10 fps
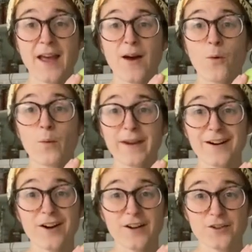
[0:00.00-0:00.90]
We
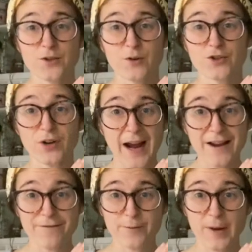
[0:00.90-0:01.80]
are going to do a dry
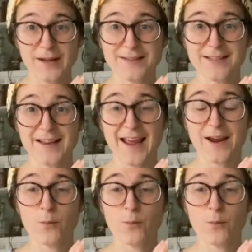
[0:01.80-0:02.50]
ferment today,